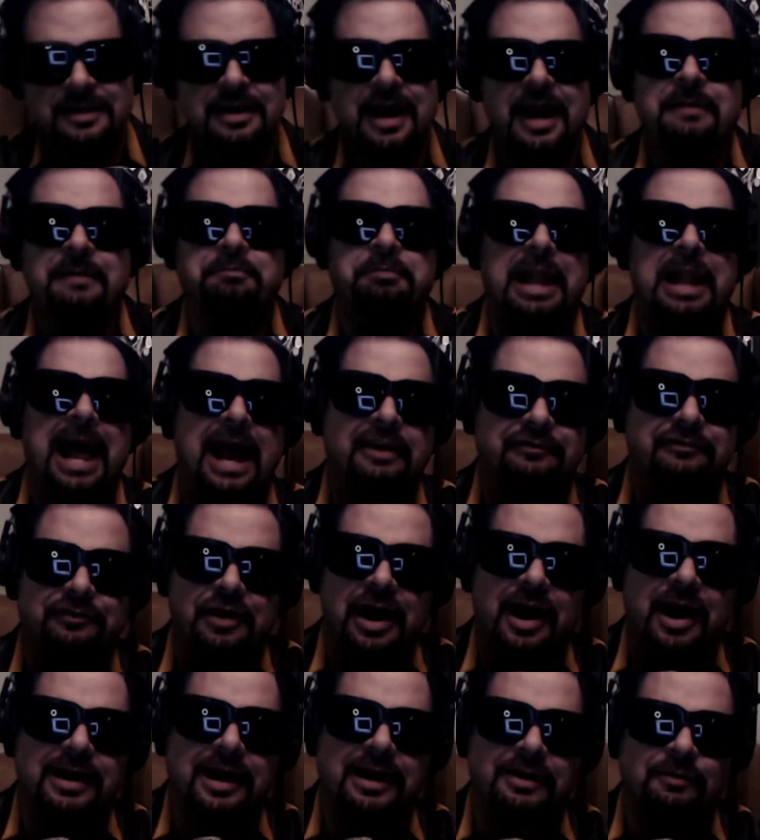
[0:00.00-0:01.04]
And Black
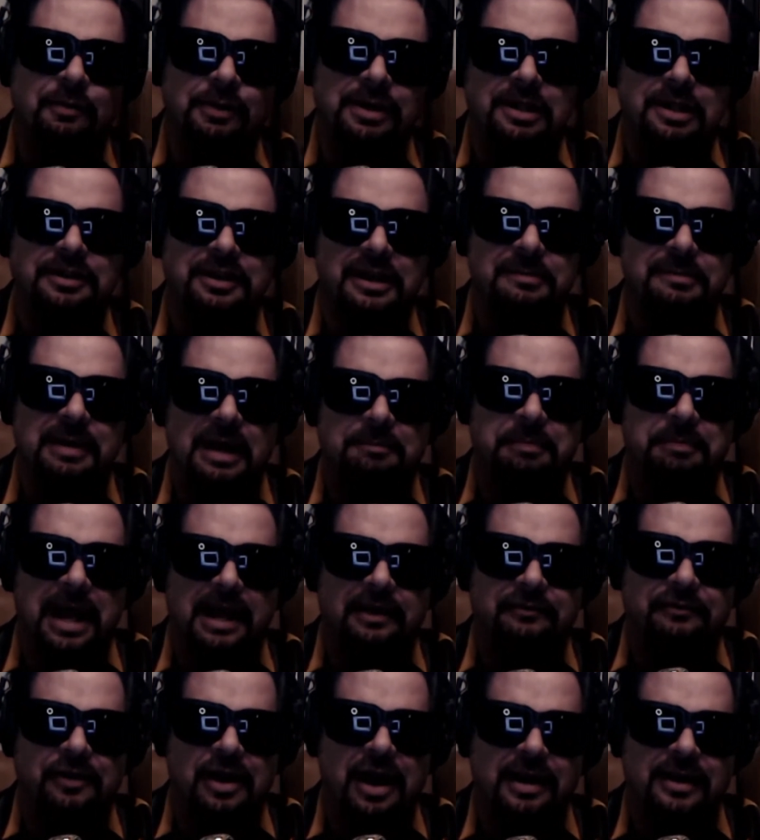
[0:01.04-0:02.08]
Friday. What do you think about Black
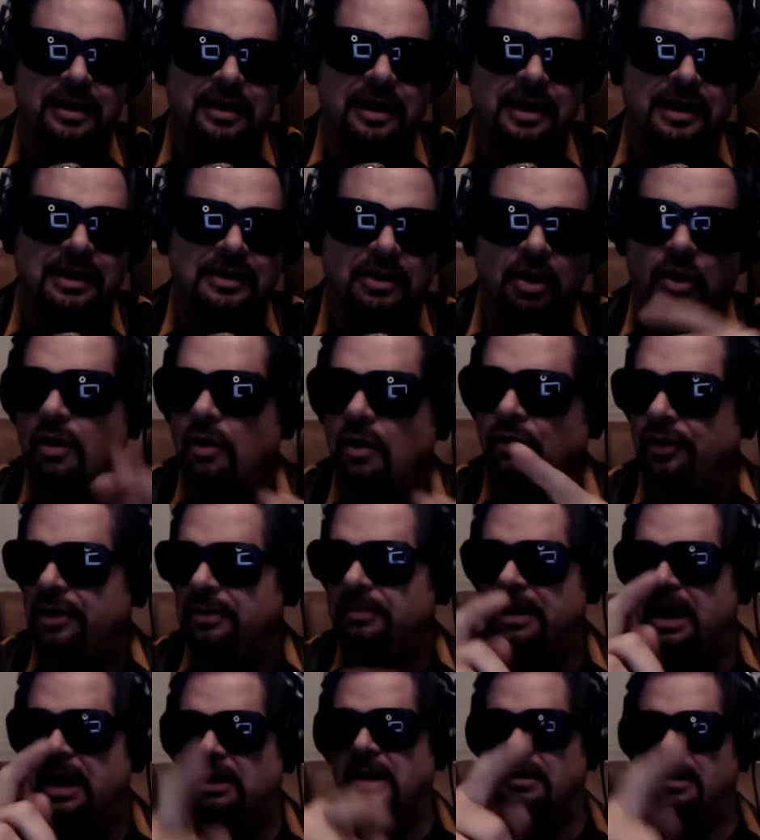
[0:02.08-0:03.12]
Friday? Oh, hold on a
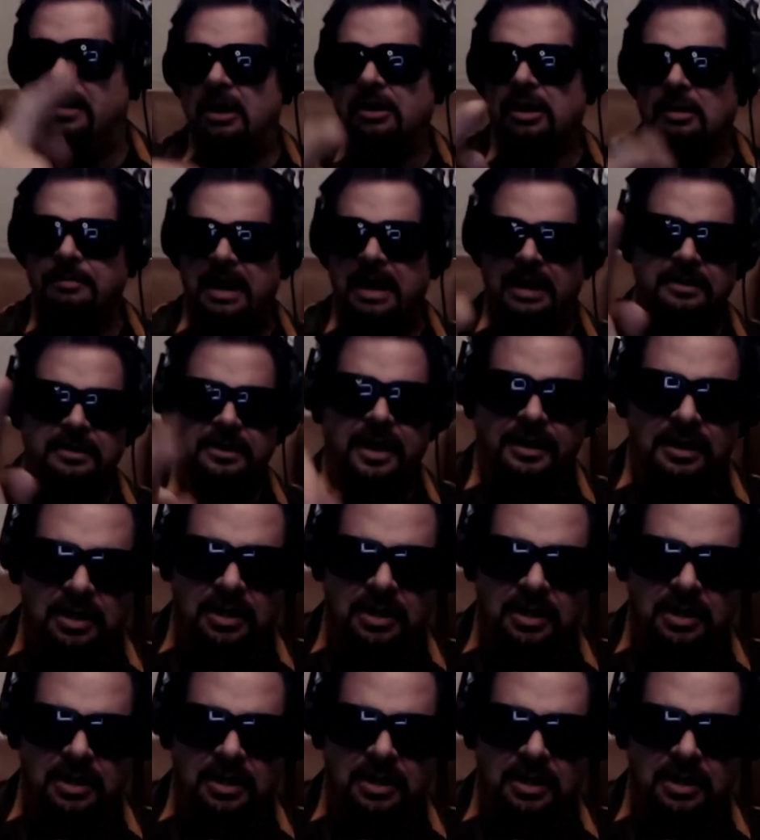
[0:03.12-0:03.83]
minute. I'll come back to that.